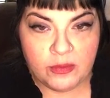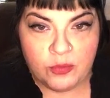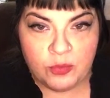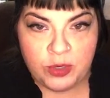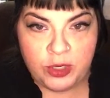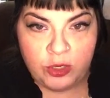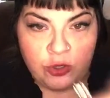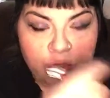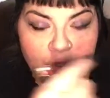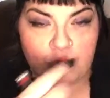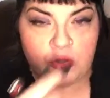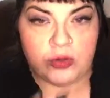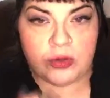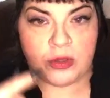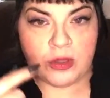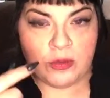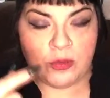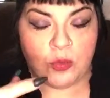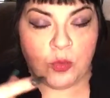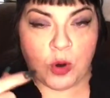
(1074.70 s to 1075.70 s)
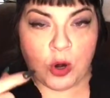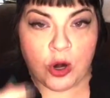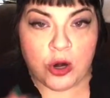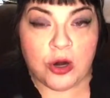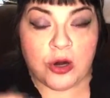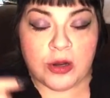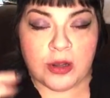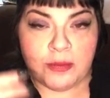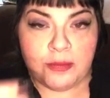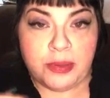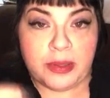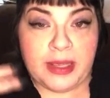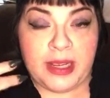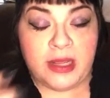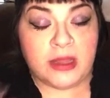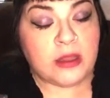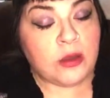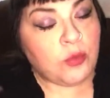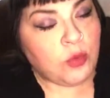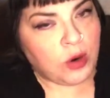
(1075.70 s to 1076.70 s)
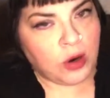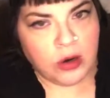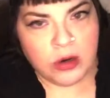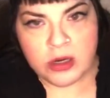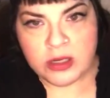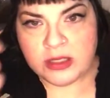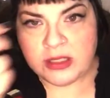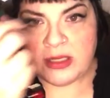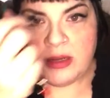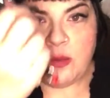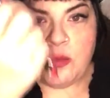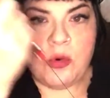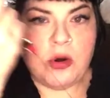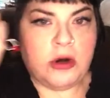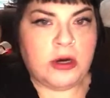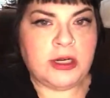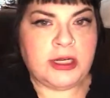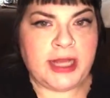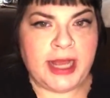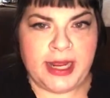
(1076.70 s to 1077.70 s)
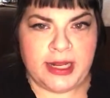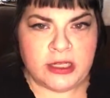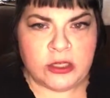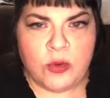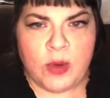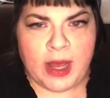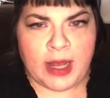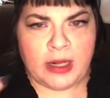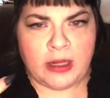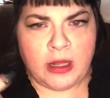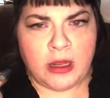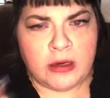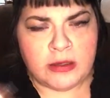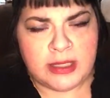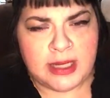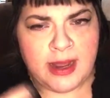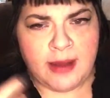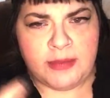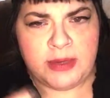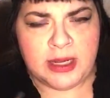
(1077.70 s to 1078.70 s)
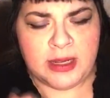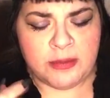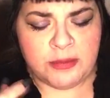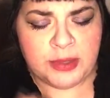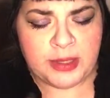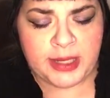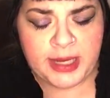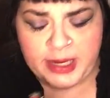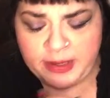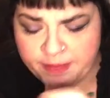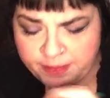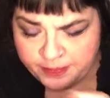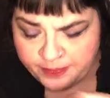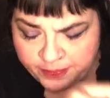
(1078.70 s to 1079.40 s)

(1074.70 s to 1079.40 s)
when you do the work, complete the work, because some work takes quite a long time to complete,